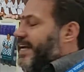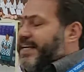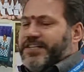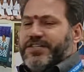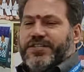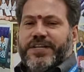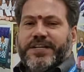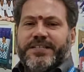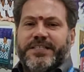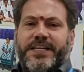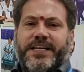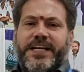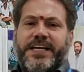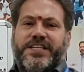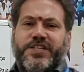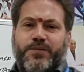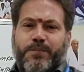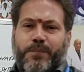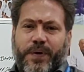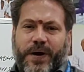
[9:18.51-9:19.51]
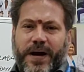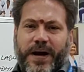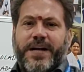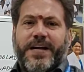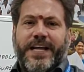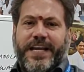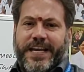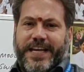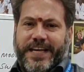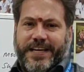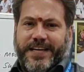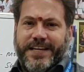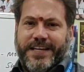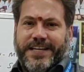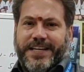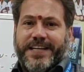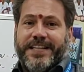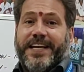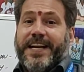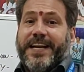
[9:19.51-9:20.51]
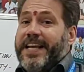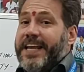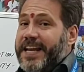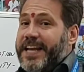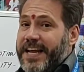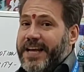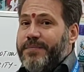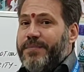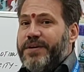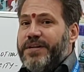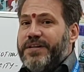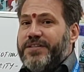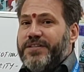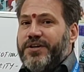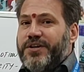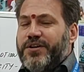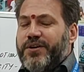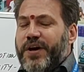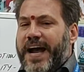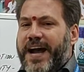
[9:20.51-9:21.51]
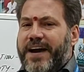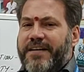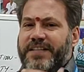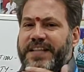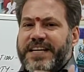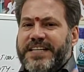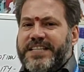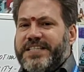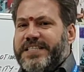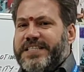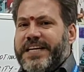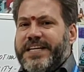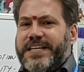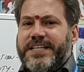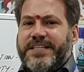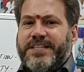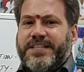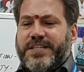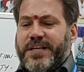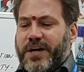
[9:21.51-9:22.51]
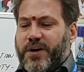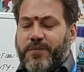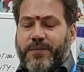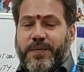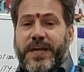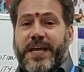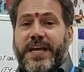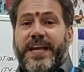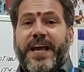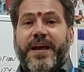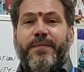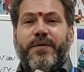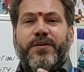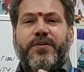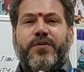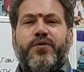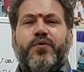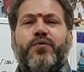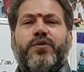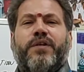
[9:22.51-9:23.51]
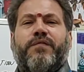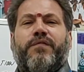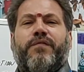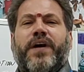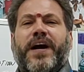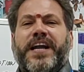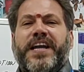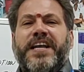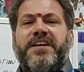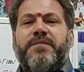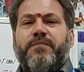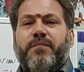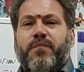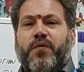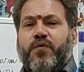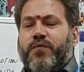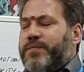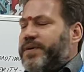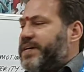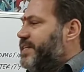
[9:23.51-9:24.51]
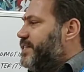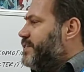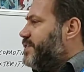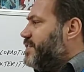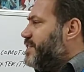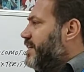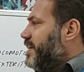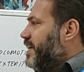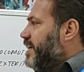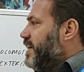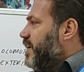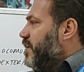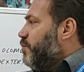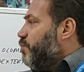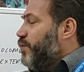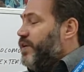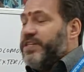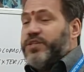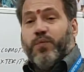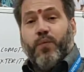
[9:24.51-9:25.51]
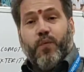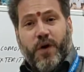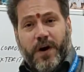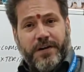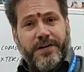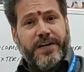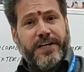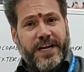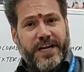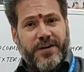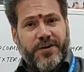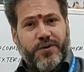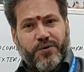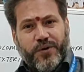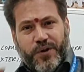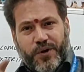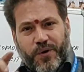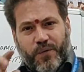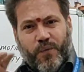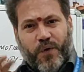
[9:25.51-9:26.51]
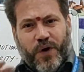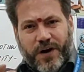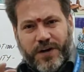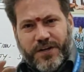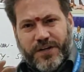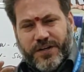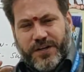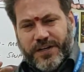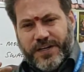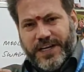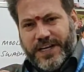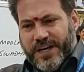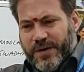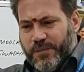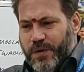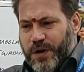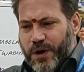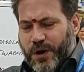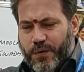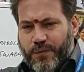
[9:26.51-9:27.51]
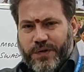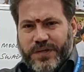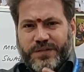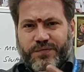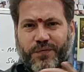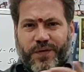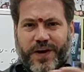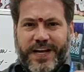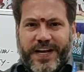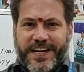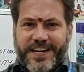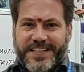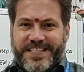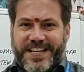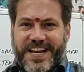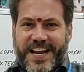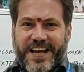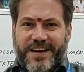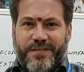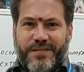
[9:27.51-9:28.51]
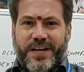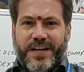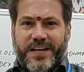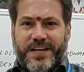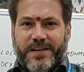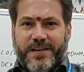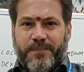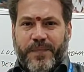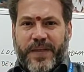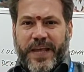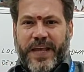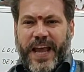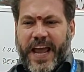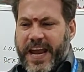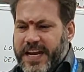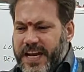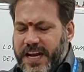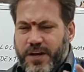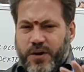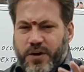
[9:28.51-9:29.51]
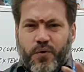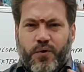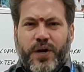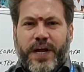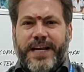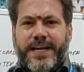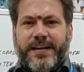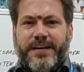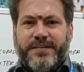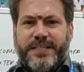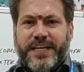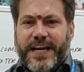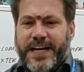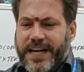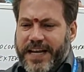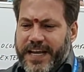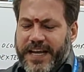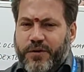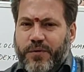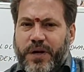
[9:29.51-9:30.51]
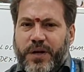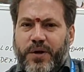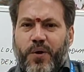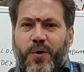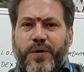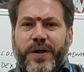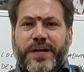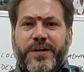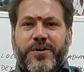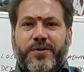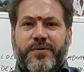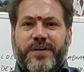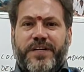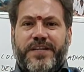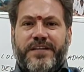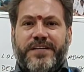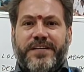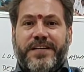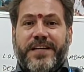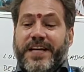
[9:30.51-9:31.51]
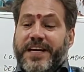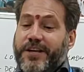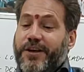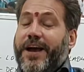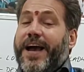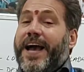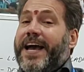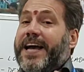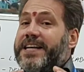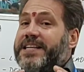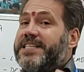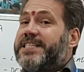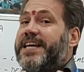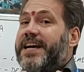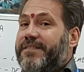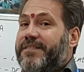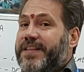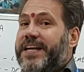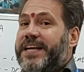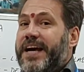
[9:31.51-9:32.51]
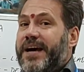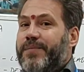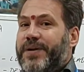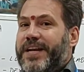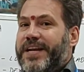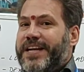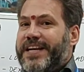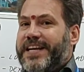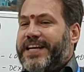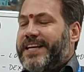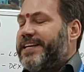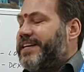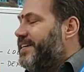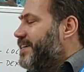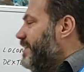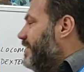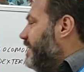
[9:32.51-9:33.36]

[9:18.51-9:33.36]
Dexterity is Pani, that enables you to have that sense of being able to do the fine movements, which water can do. You know, water will always find its level. Any nook and cranny, it will go into it. Your hands have that ability.